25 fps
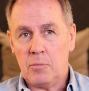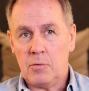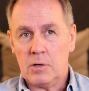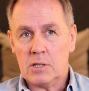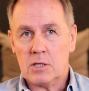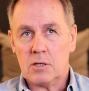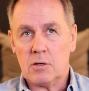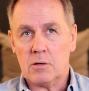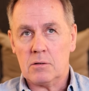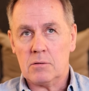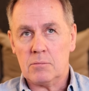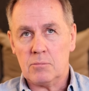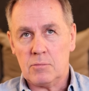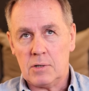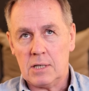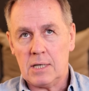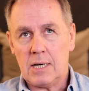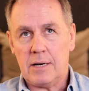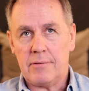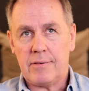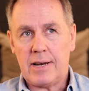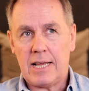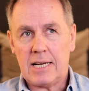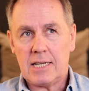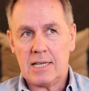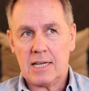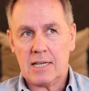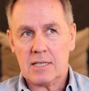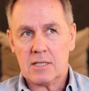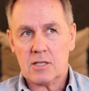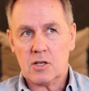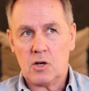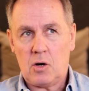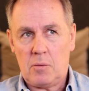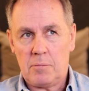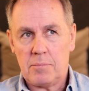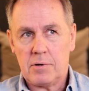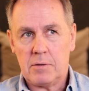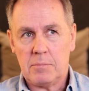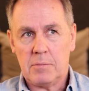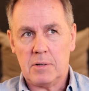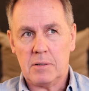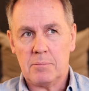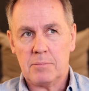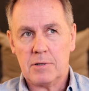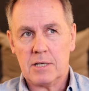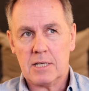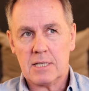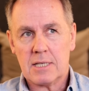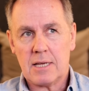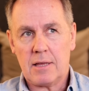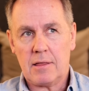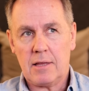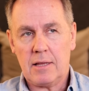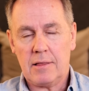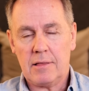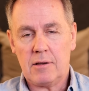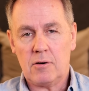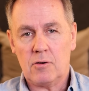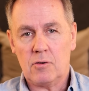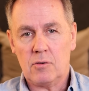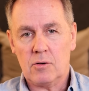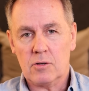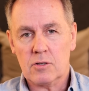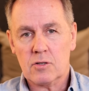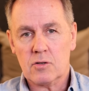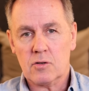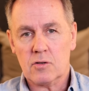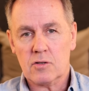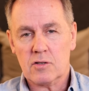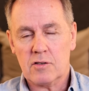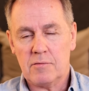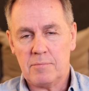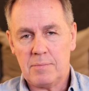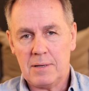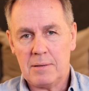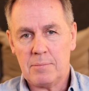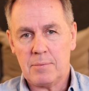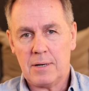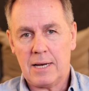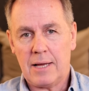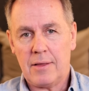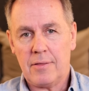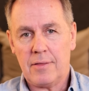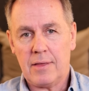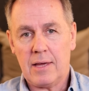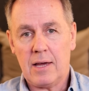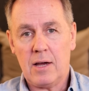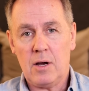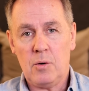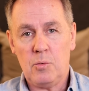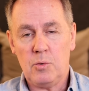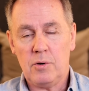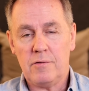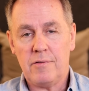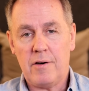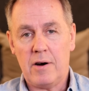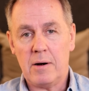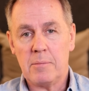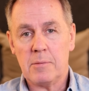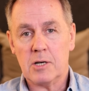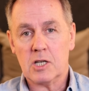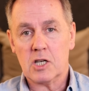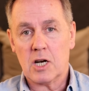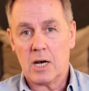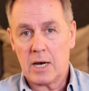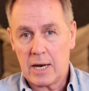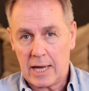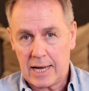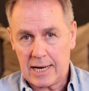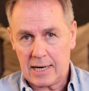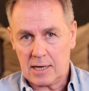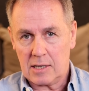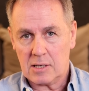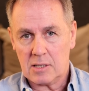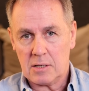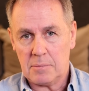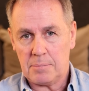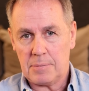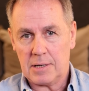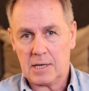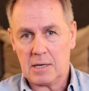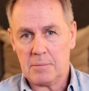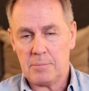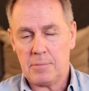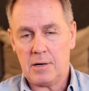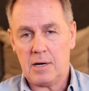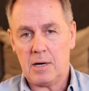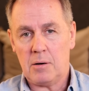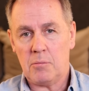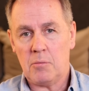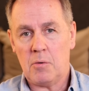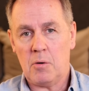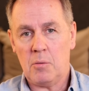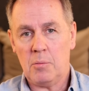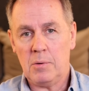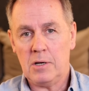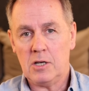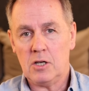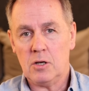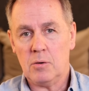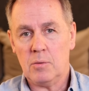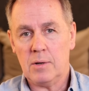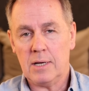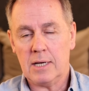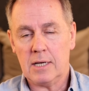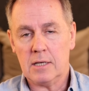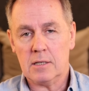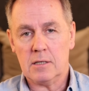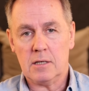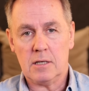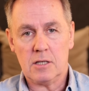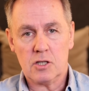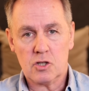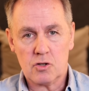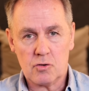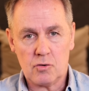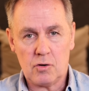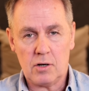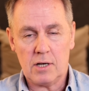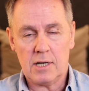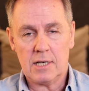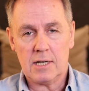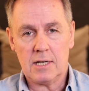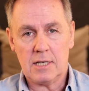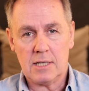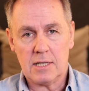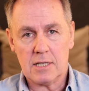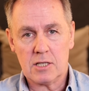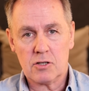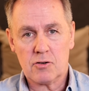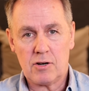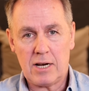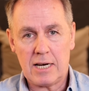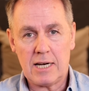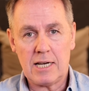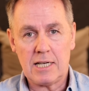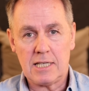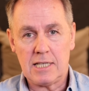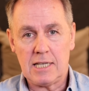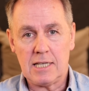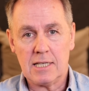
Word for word: which on one level I take as a compliment because I think there are all sorts of people out there who would very much like to pick apart what we're doing and to destroy it and discredit